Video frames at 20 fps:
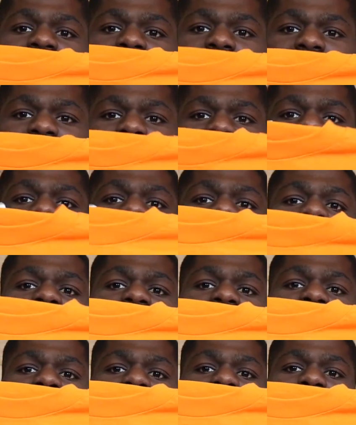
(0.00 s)
It
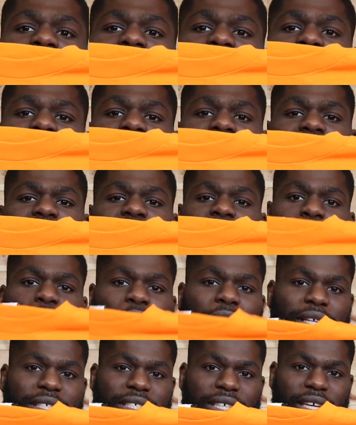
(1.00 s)
says, it's got like it's a
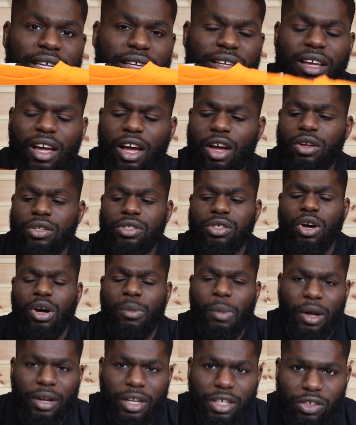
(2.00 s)
mullet tee. I got taught
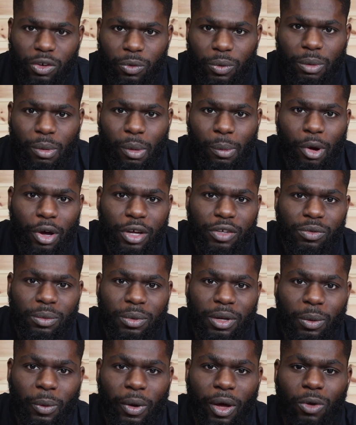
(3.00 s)
about this off one of my boys from
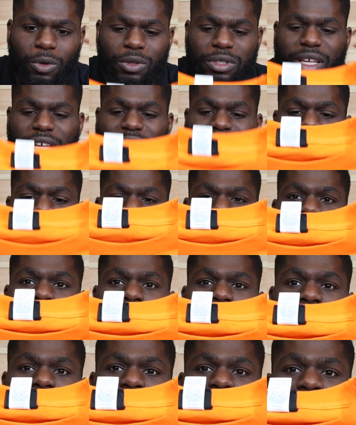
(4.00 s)
the wholesale. They call it a
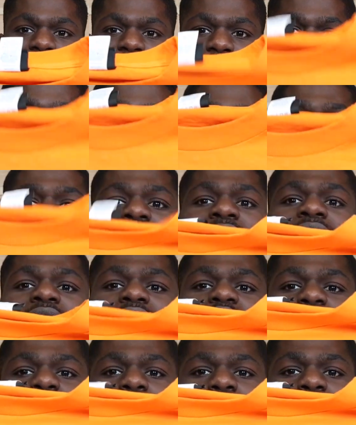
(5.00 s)
mullet tee because it's
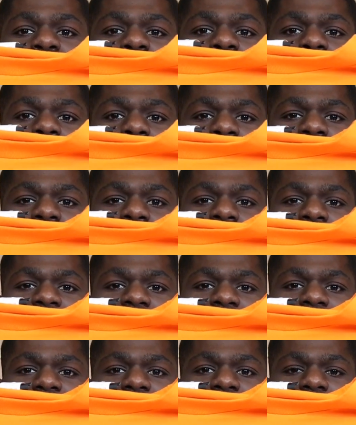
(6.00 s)
small logo in the
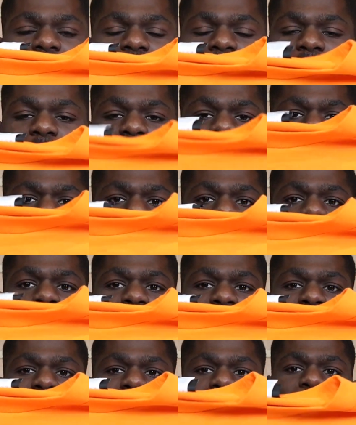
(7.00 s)
back, small logo
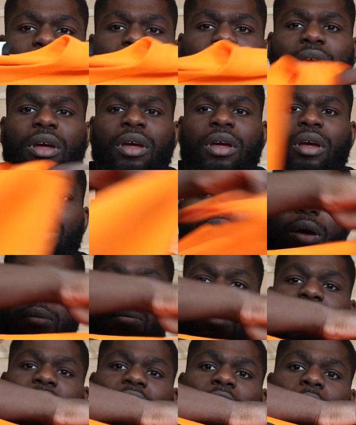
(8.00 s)
in the front,
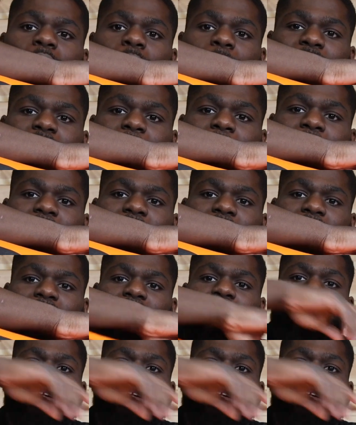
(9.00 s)
big logo in the back.